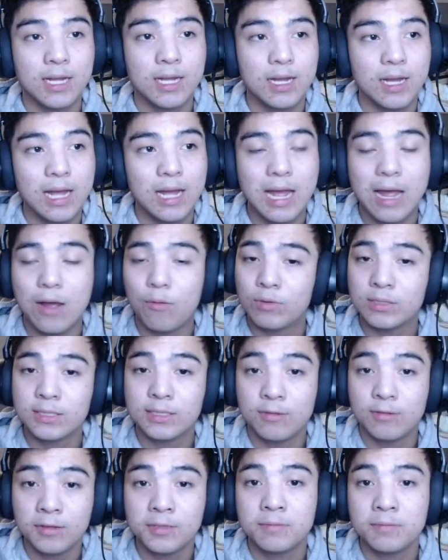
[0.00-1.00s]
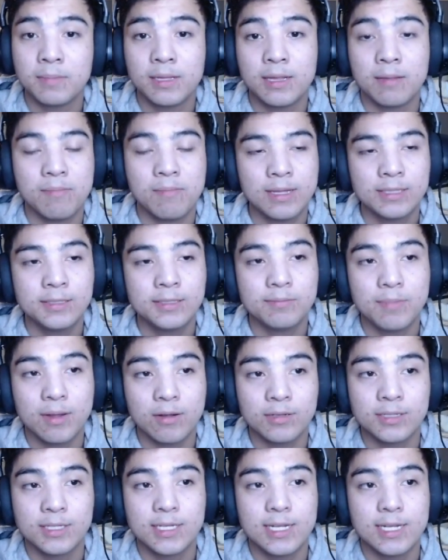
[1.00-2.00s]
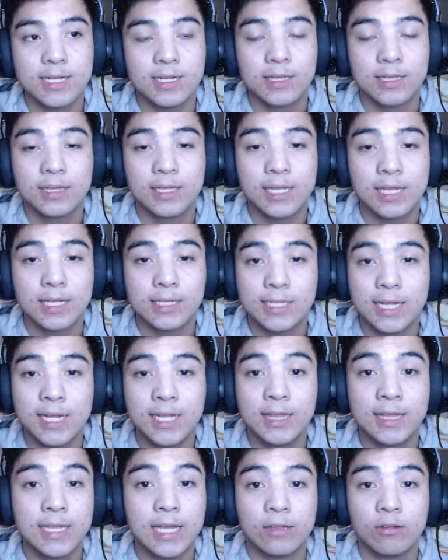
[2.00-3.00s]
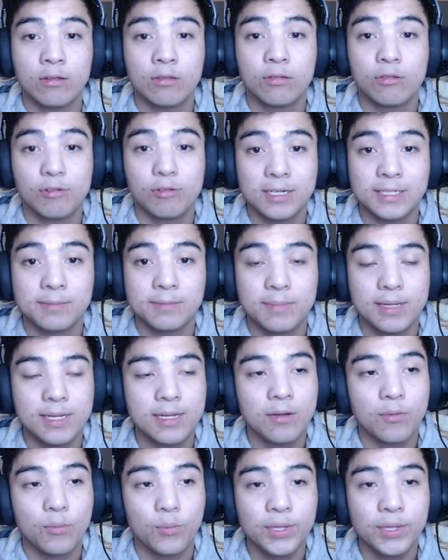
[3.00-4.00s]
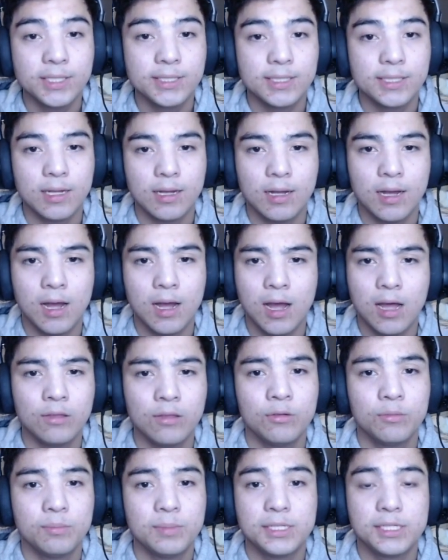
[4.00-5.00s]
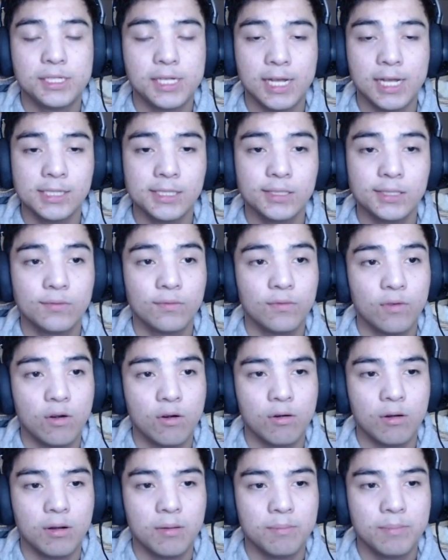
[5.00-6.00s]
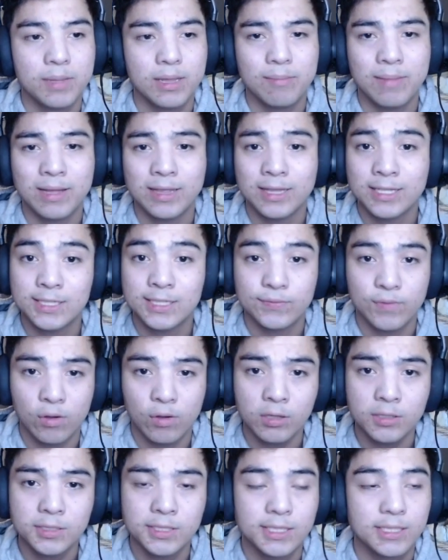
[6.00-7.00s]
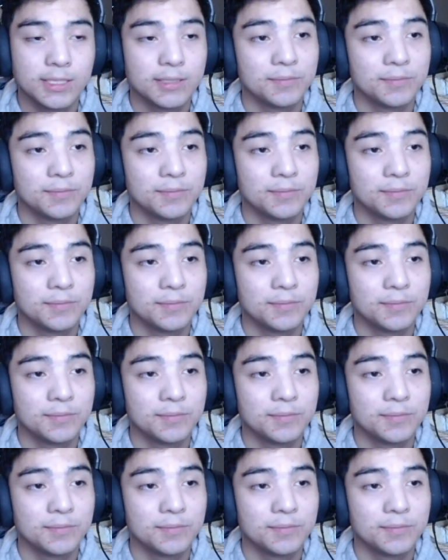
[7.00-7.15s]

Uh, I was not middleman because they, they say they not trust me with one hundred B G Ls for middleman discourse.